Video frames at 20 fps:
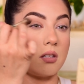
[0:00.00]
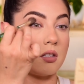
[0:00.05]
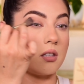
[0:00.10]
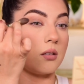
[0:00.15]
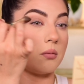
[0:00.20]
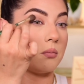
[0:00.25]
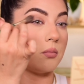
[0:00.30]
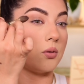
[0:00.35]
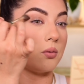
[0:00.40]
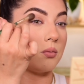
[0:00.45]

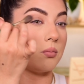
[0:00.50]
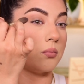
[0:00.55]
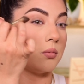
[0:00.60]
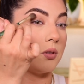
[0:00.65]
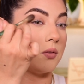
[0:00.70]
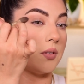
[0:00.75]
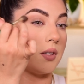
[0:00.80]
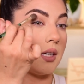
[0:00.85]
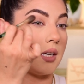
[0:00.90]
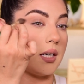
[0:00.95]
I'm
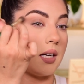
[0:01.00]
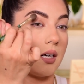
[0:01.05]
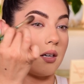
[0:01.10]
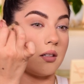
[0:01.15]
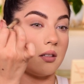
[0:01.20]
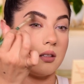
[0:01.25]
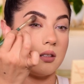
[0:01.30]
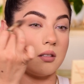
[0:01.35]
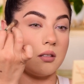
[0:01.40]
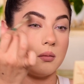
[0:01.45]
moving it out
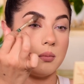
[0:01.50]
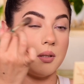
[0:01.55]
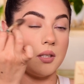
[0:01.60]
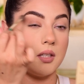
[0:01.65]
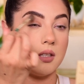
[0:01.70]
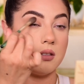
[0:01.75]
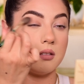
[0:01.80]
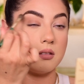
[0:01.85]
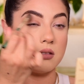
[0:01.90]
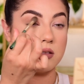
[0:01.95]
a little
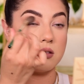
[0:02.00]
bit.